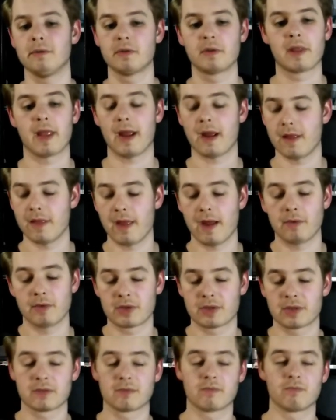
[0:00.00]
That
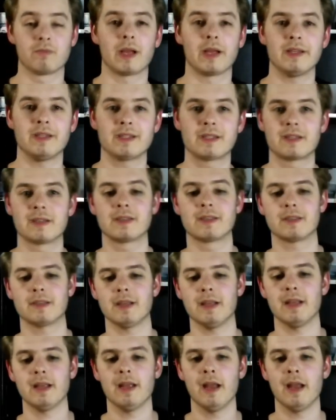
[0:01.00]
was nice to
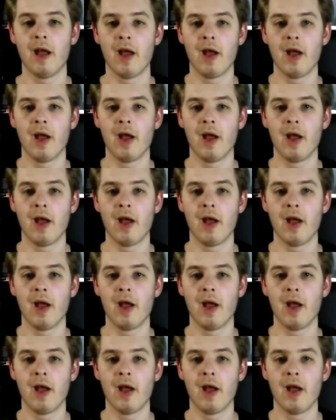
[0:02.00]
see.